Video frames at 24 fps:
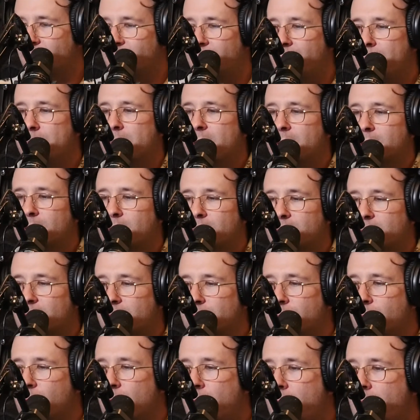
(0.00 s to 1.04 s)
That means your
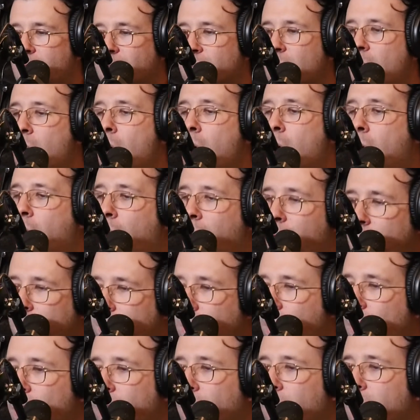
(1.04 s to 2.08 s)
test will cost
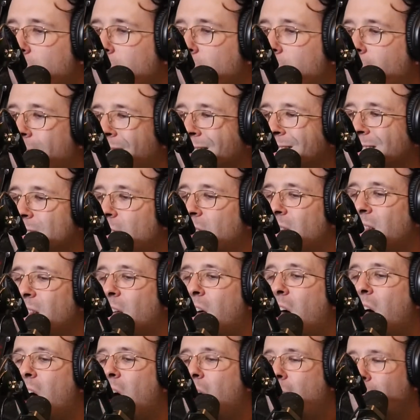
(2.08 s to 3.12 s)
$139 instead of the
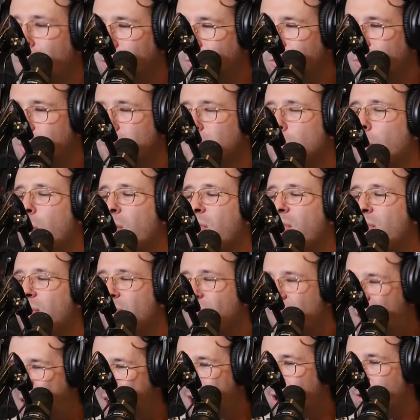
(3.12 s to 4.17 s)
hundreds or
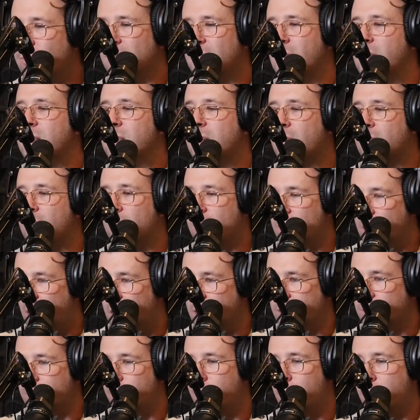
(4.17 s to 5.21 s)
thousands it could
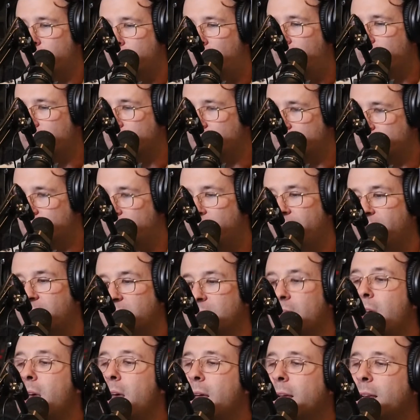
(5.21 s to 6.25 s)
cost you at a doctor's office.
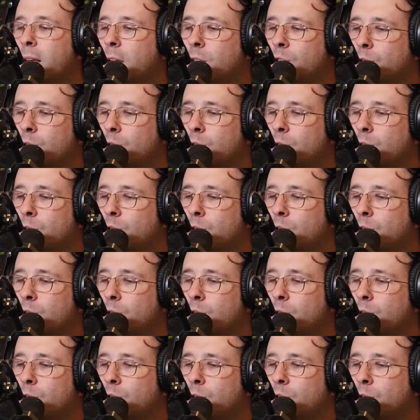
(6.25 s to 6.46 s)
Get